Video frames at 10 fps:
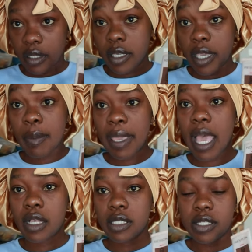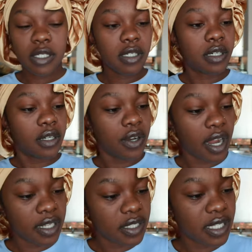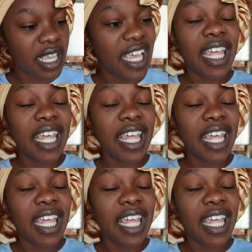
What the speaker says: Hear me out, right?